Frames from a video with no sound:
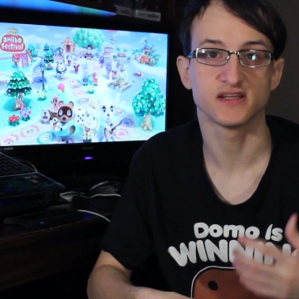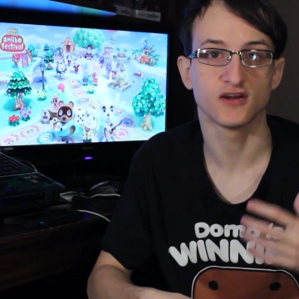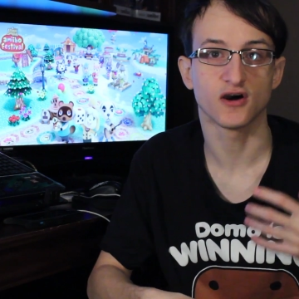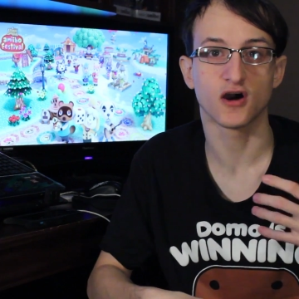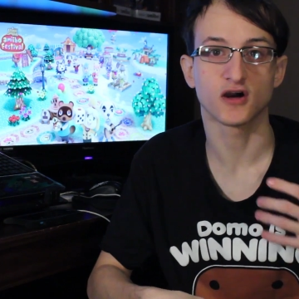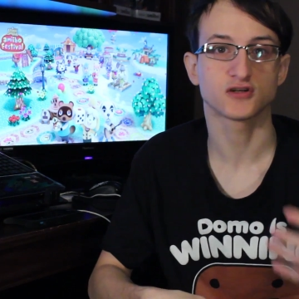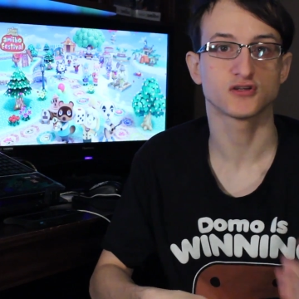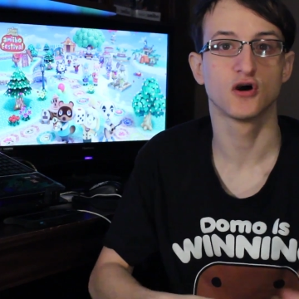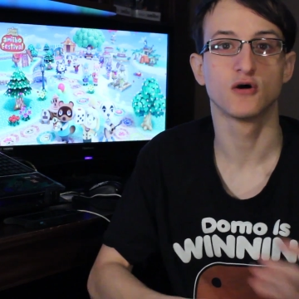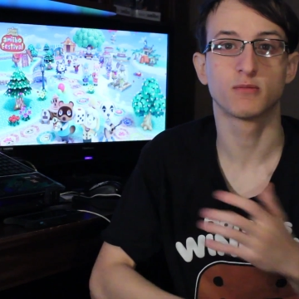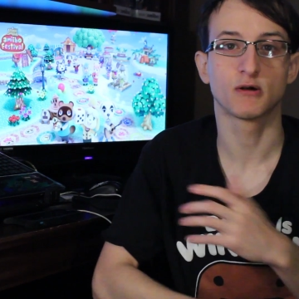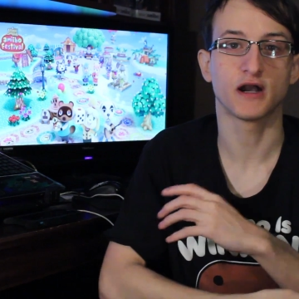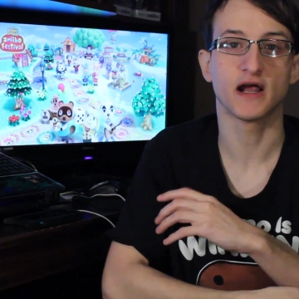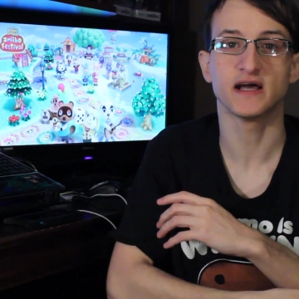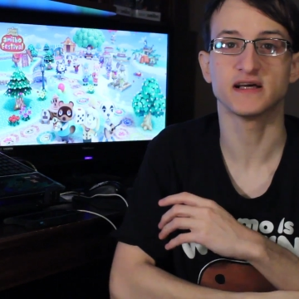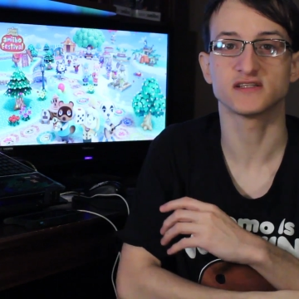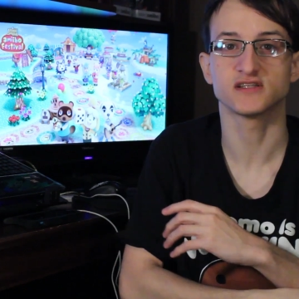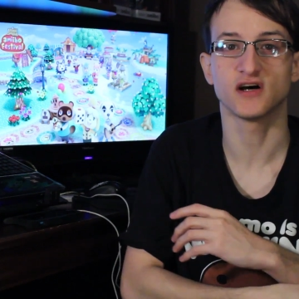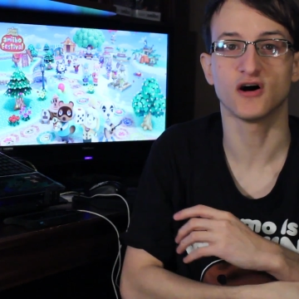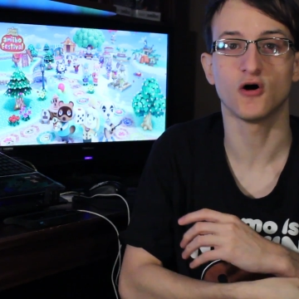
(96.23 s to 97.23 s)
and October
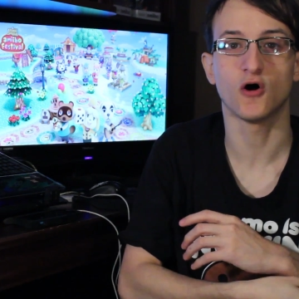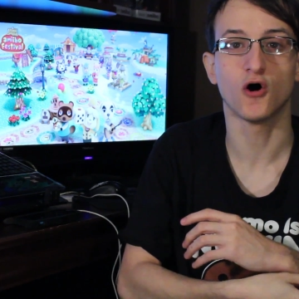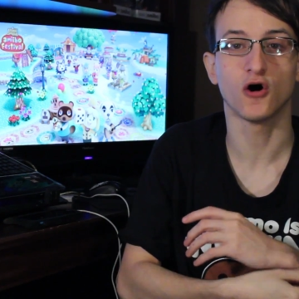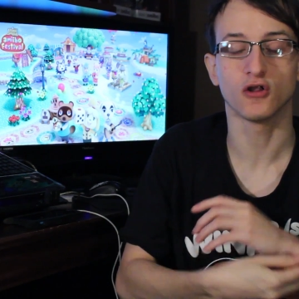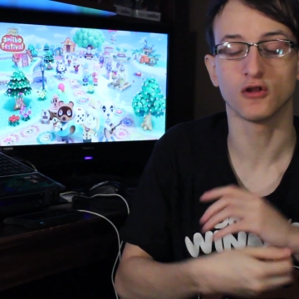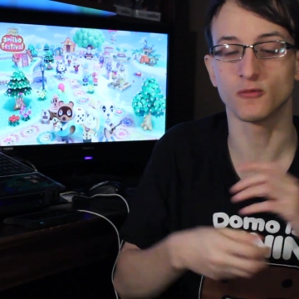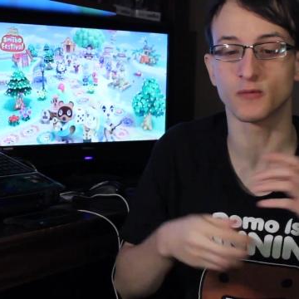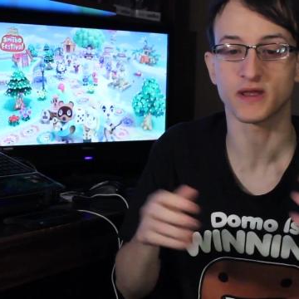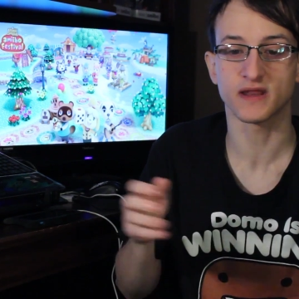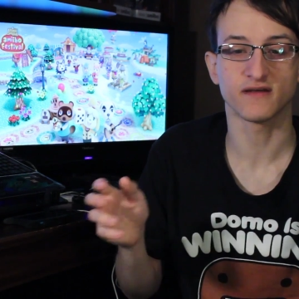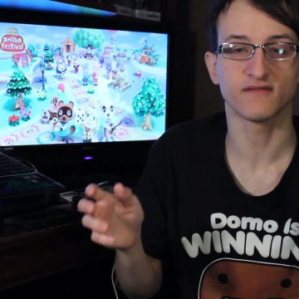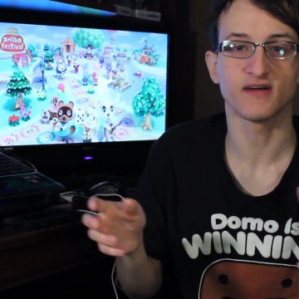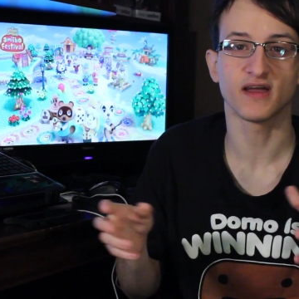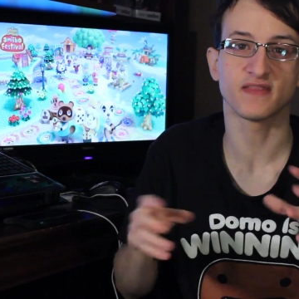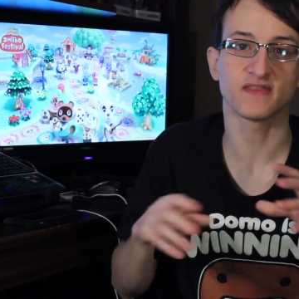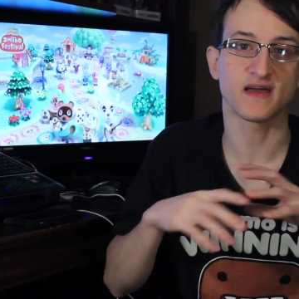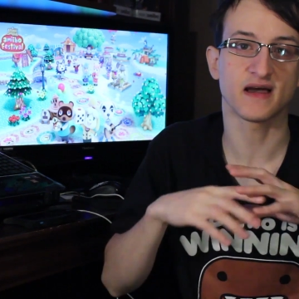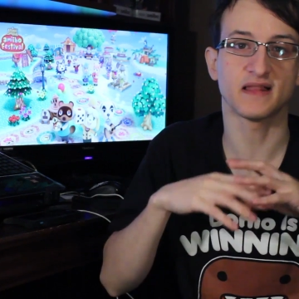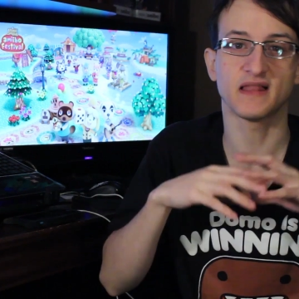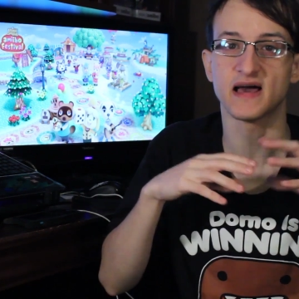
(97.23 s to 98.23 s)
has a Halloween
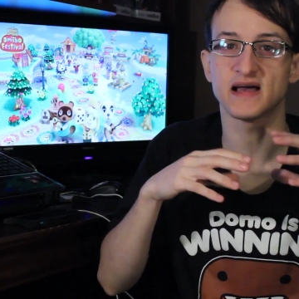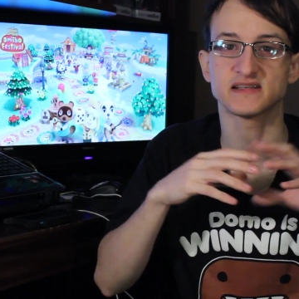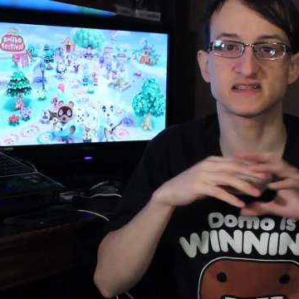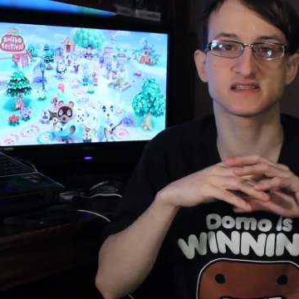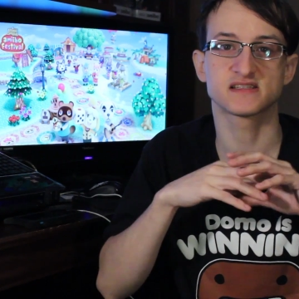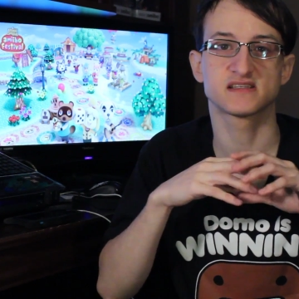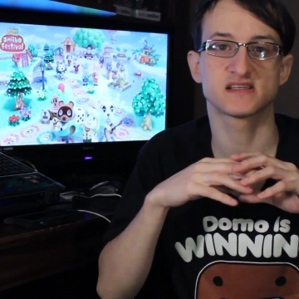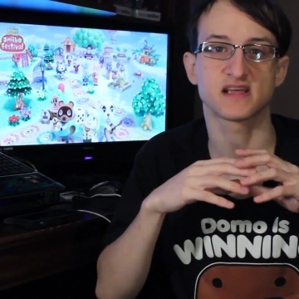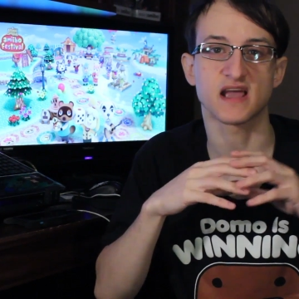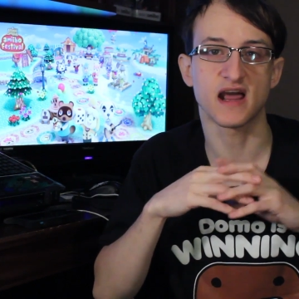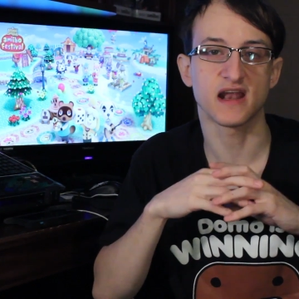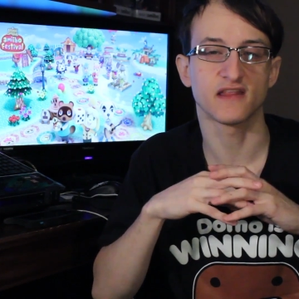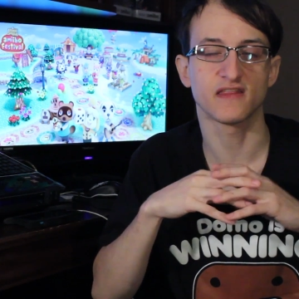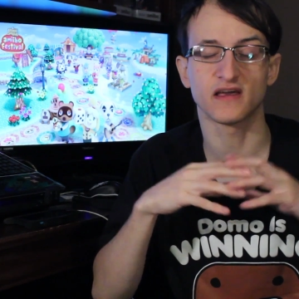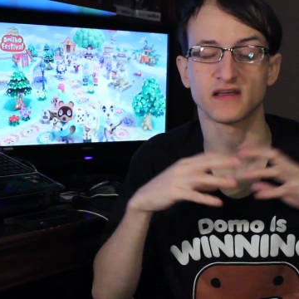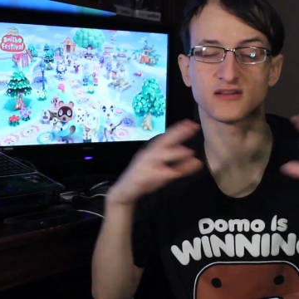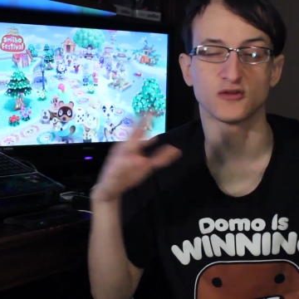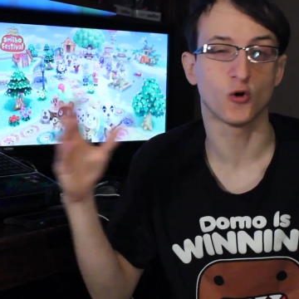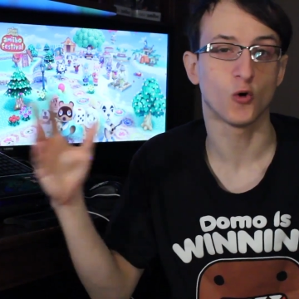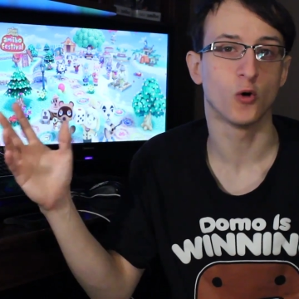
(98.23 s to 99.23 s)
event that lasts kind of
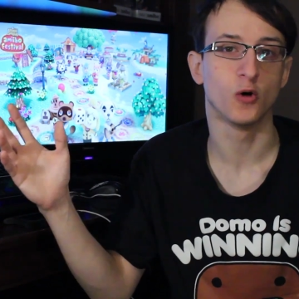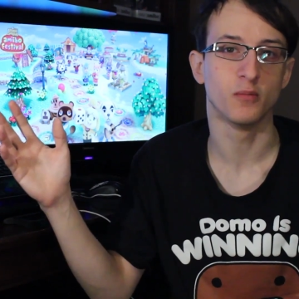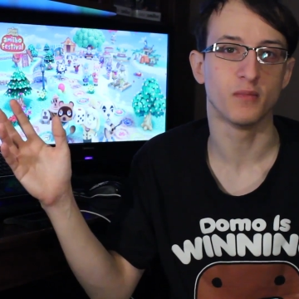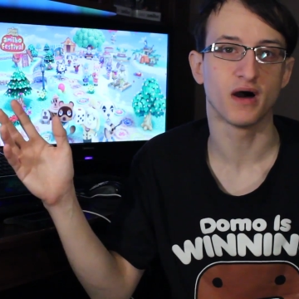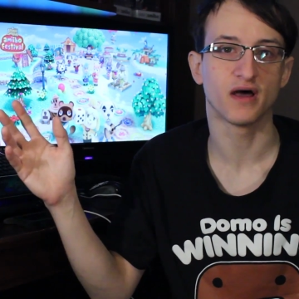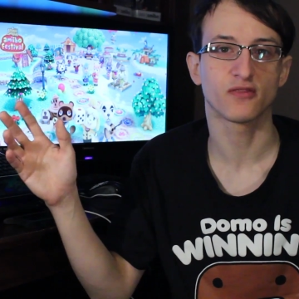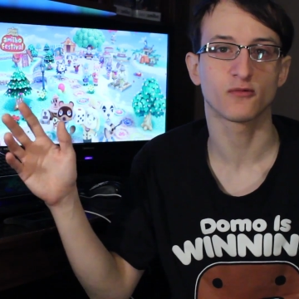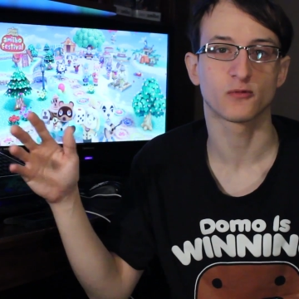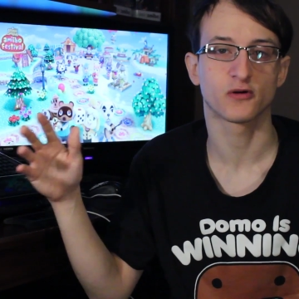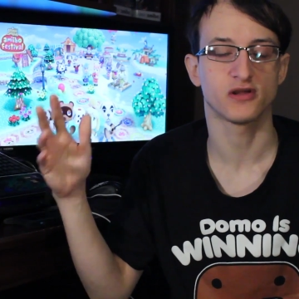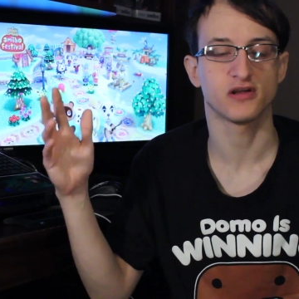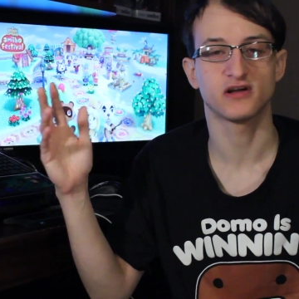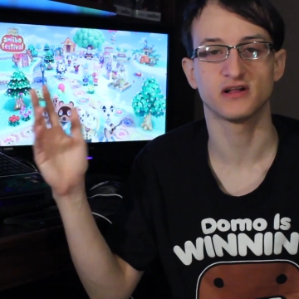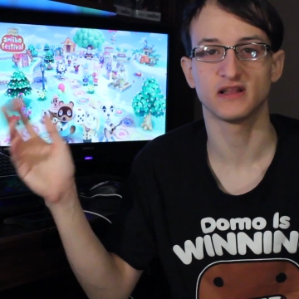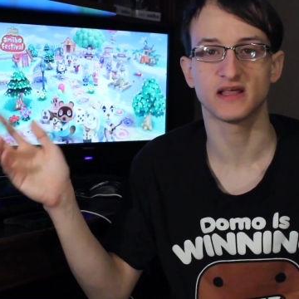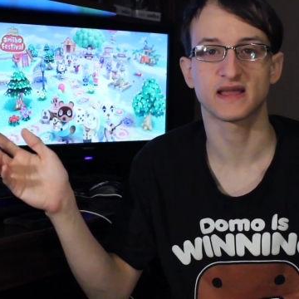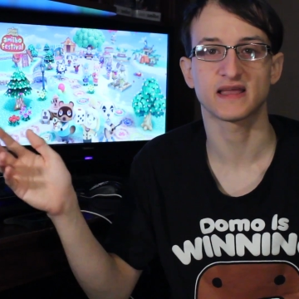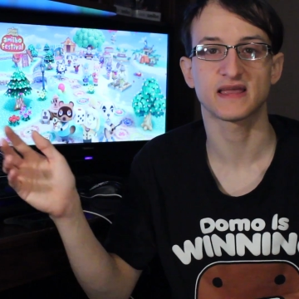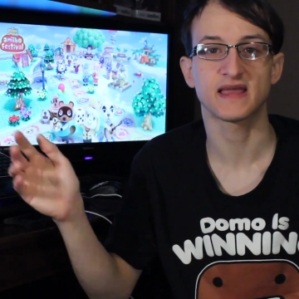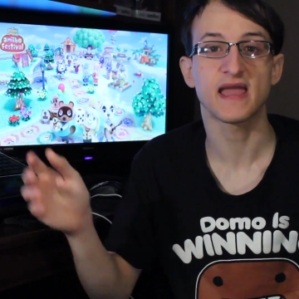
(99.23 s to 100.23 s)
like the whole month where you
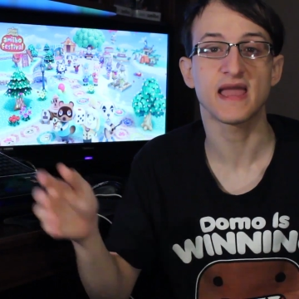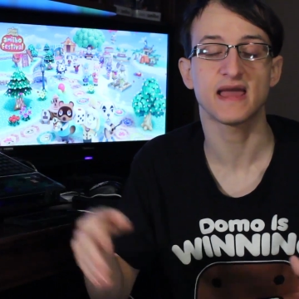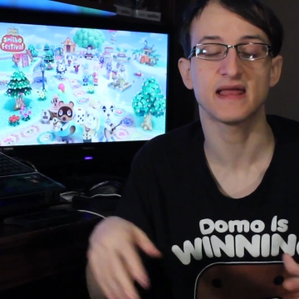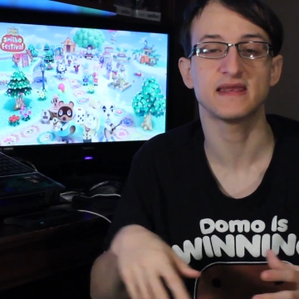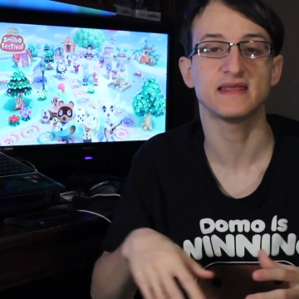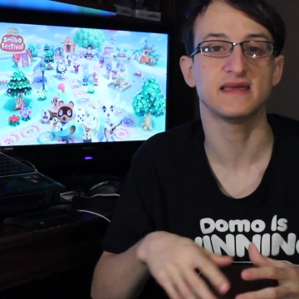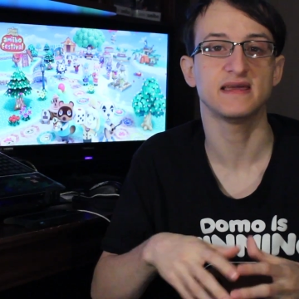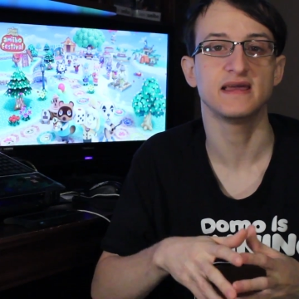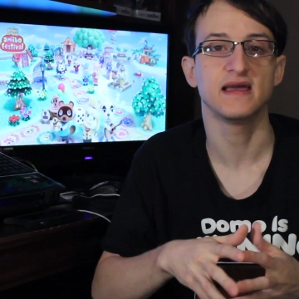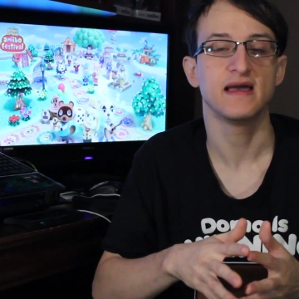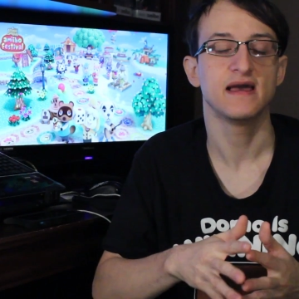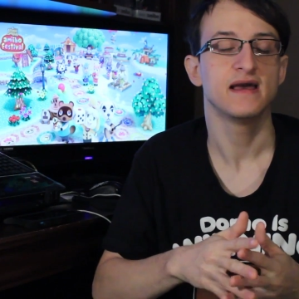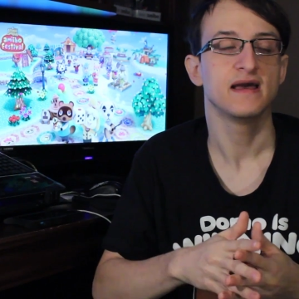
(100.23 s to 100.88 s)
collect candy.